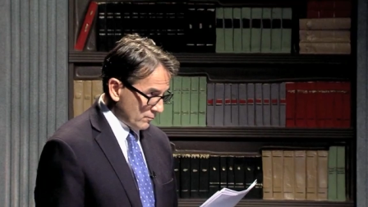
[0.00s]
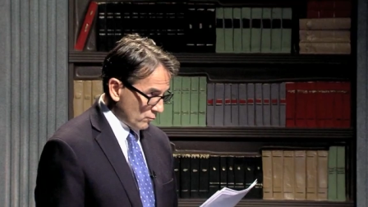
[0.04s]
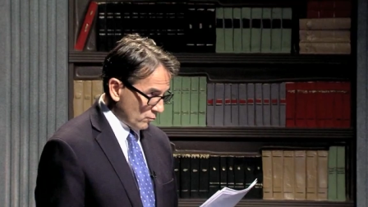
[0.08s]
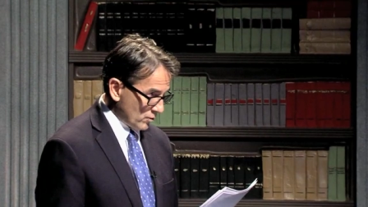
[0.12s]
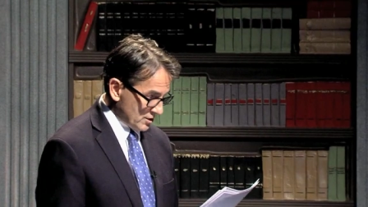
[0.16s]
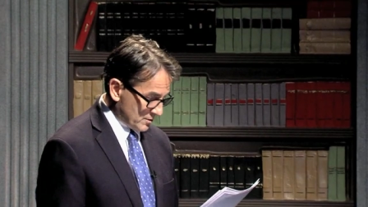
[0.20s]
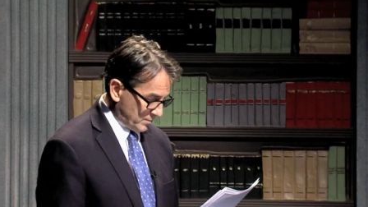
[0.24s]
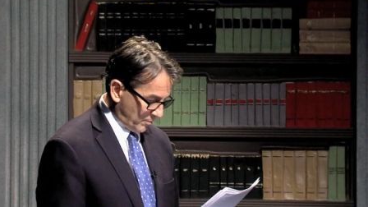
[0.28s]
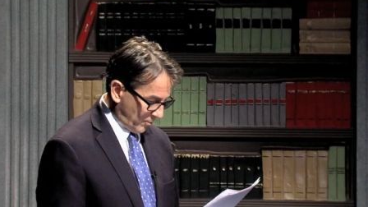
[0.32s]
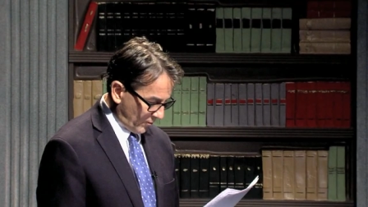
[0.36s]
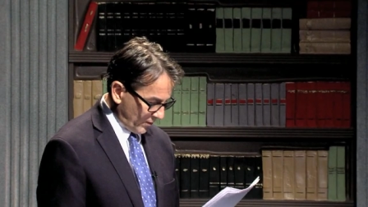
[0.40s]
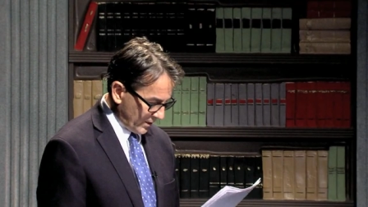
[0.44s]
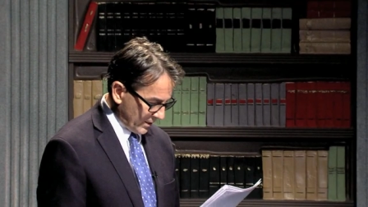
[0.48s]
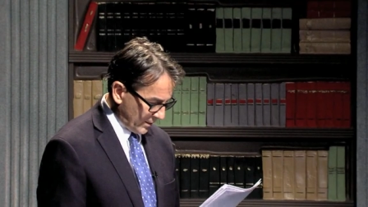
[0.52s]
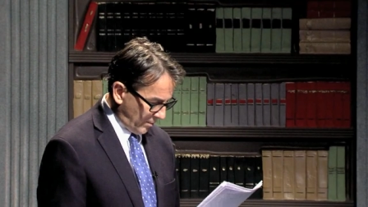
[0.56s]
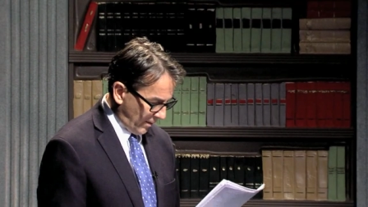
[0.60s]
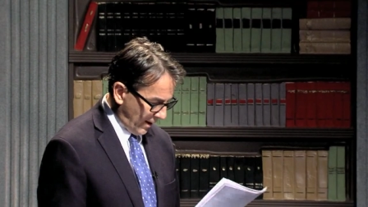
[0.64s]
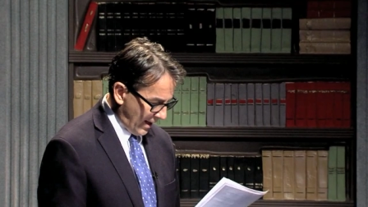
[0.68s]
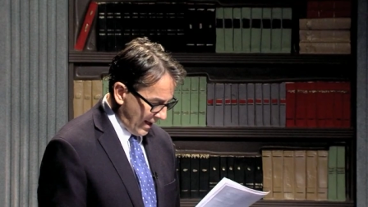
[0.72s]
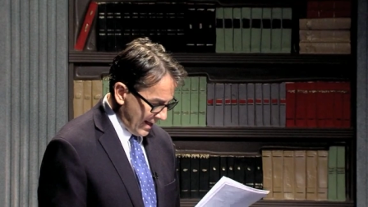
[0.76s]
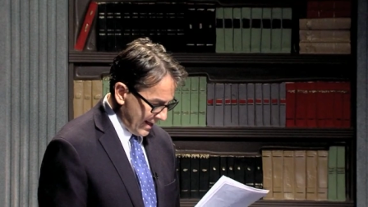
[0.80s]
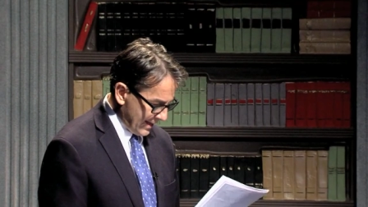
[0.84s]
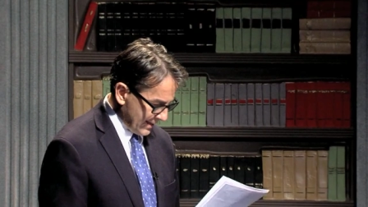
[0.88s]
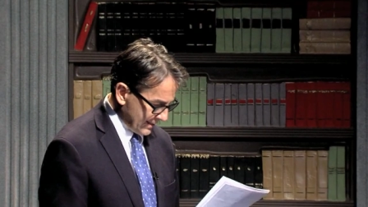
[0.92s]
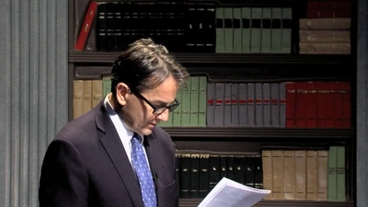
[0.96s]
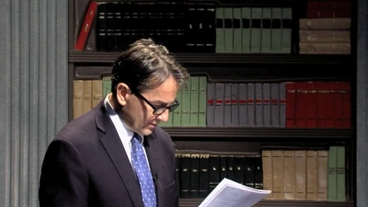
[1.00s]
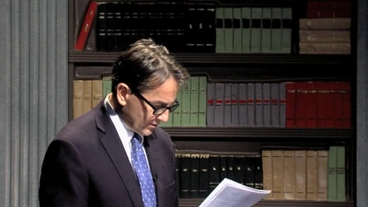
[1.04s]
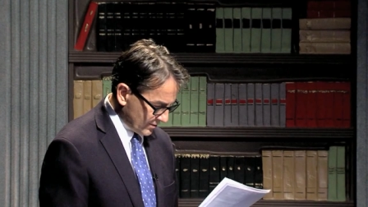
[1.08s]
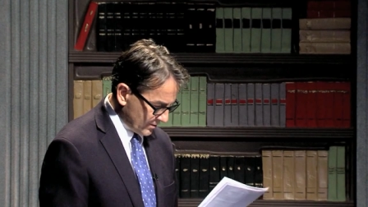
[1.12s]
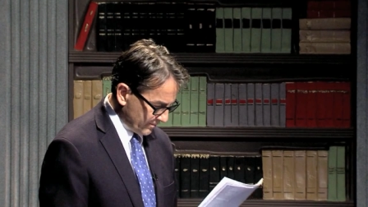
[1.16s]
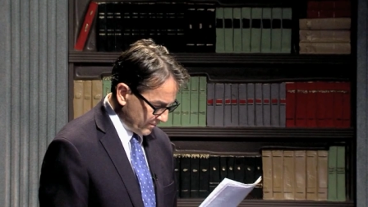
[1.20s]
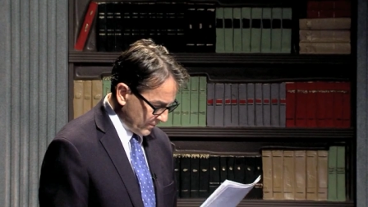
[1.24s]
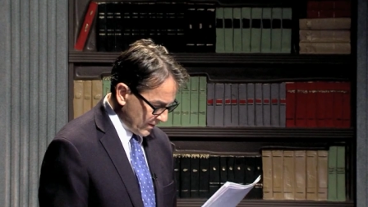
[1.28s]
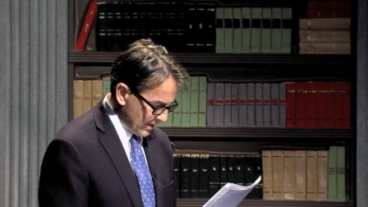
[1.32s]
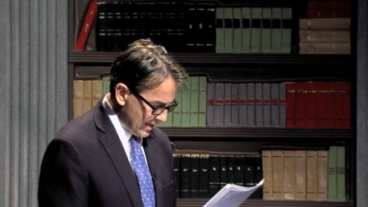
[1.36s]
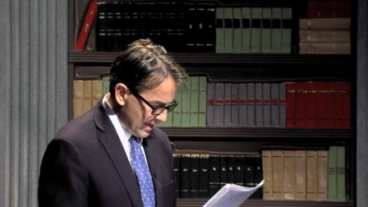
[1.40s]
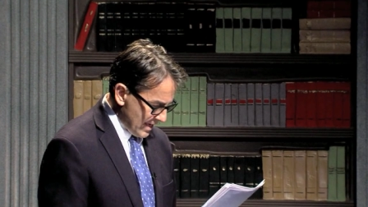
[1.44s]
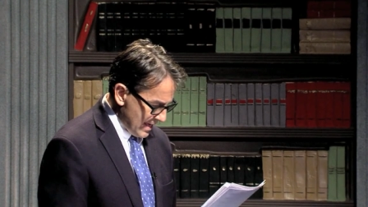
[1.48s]
Whispering Pines.
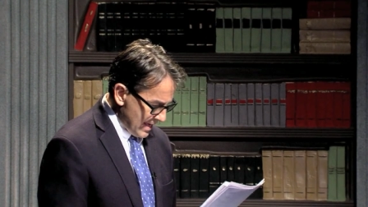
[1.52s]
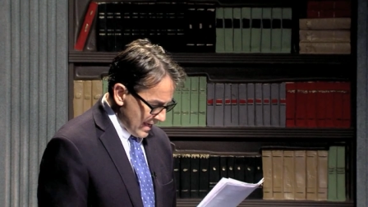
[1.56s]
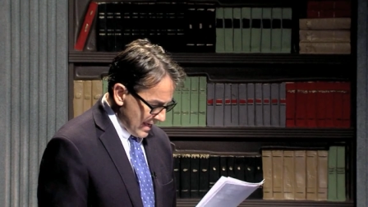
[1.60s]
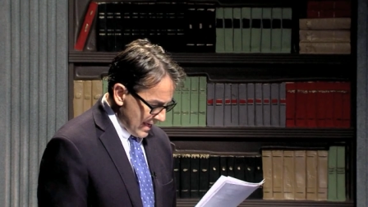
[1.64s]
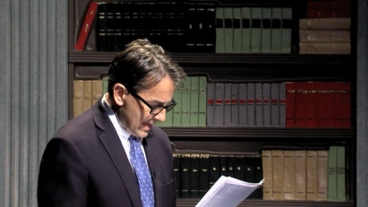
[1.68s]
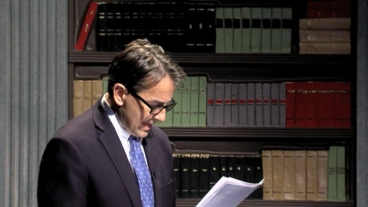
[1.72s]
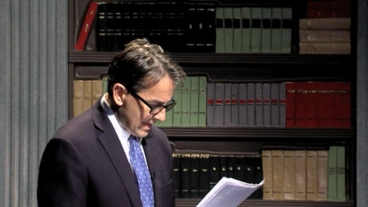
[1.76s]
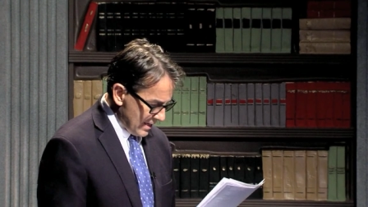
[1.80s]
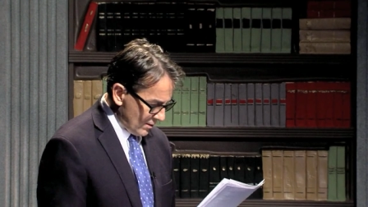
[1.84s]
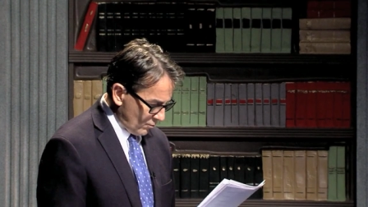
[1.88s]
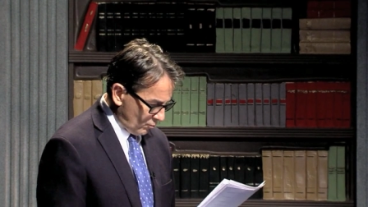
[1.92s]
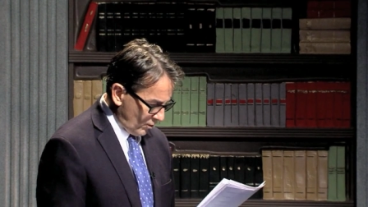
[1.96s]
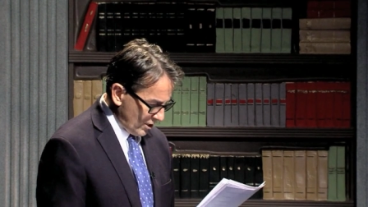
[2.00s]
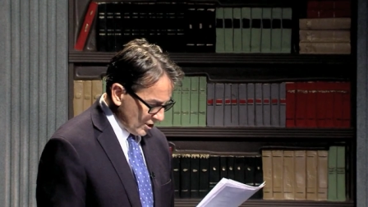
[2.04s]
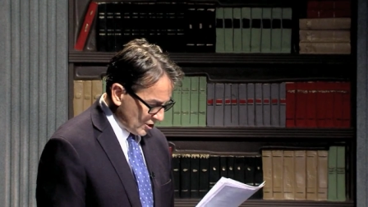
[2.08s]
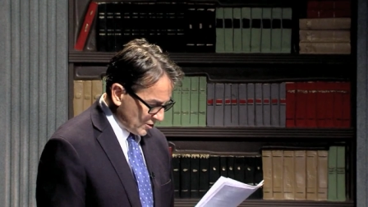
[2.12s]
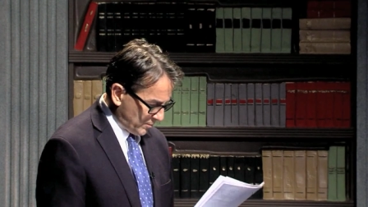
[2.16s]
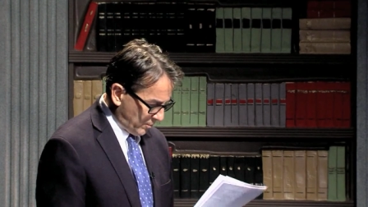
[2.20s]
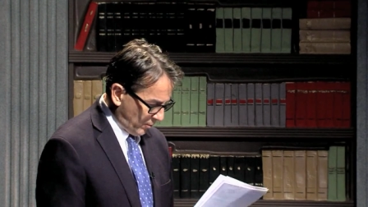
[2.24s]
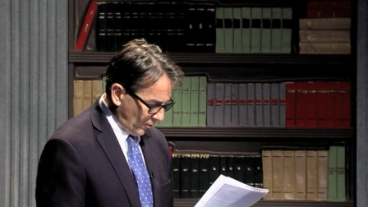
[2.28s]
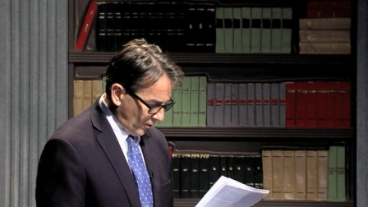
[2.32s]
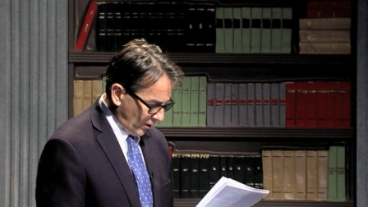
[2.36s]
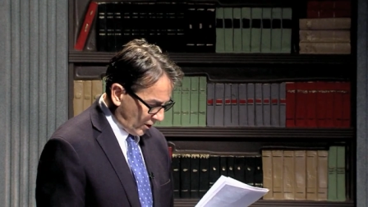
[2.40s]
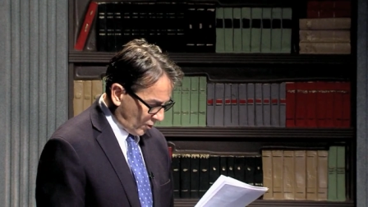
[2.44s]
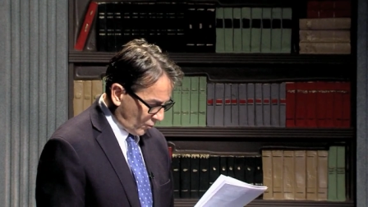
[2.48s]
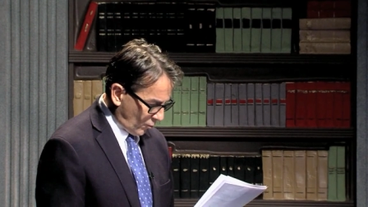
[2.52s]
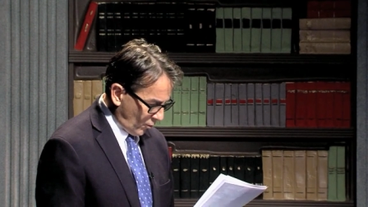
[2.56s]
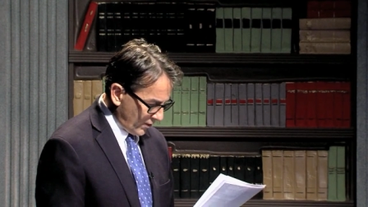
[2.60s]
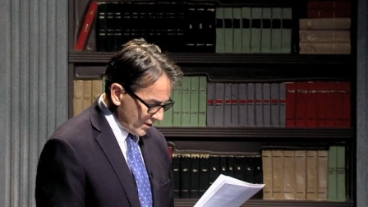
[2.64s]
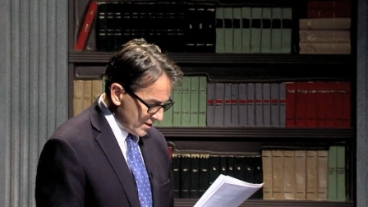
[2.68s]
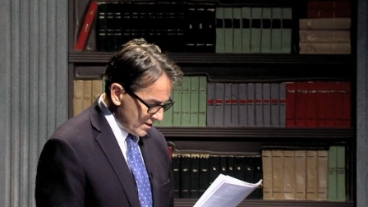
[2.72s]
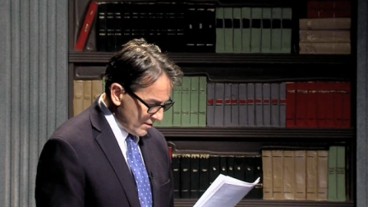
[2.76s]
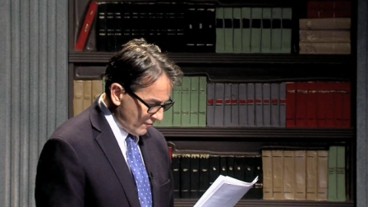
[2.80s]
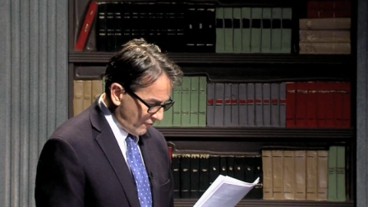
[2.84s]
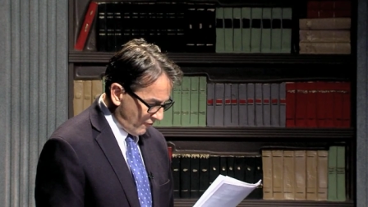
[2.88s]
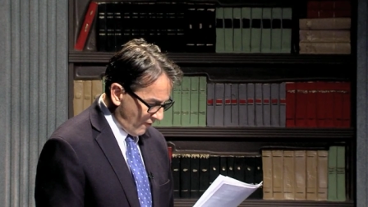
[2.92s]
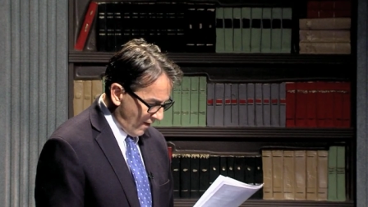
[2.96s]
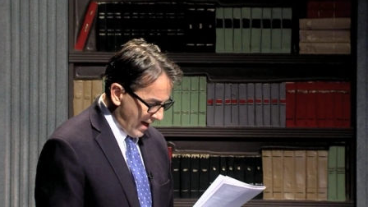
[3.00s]
In which book will
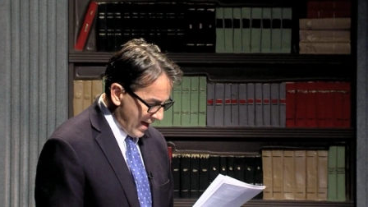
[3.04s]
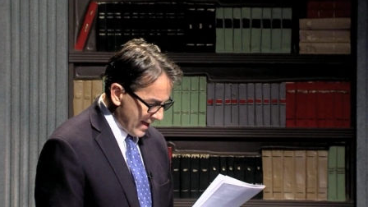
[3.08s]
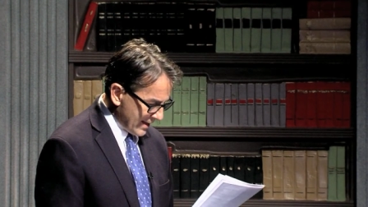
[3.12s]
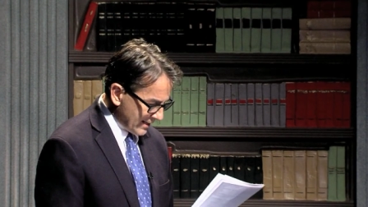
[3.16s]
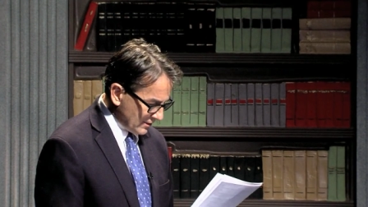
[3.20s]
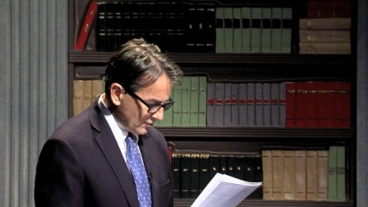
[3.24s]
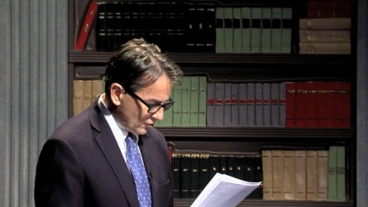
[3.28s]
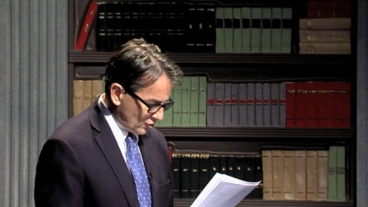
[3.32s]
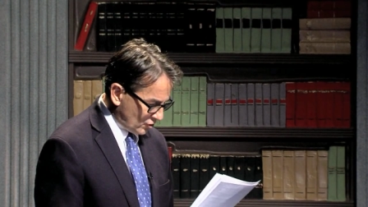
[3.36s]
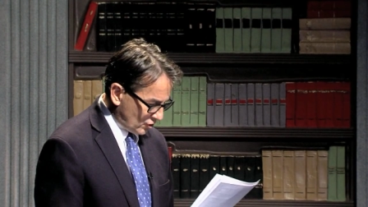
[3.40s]
you find